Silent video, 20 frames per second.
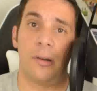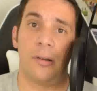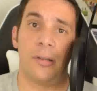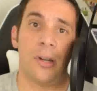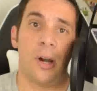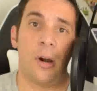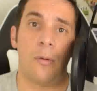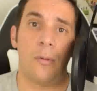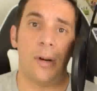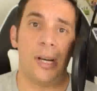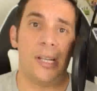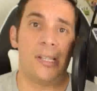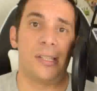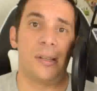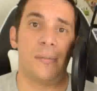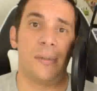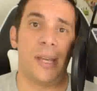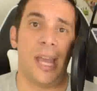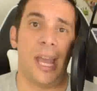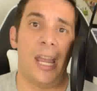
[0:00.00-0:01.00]
There's already
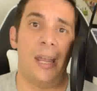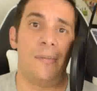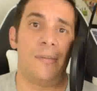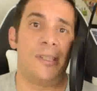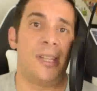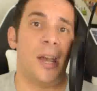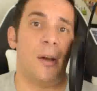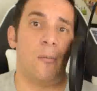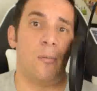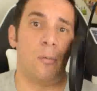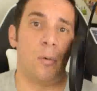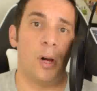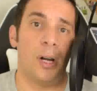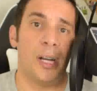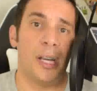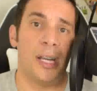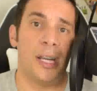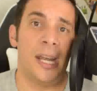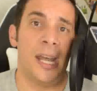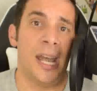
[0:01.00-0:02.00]
some games that
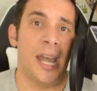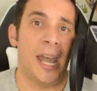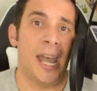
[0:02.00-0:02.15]
run it,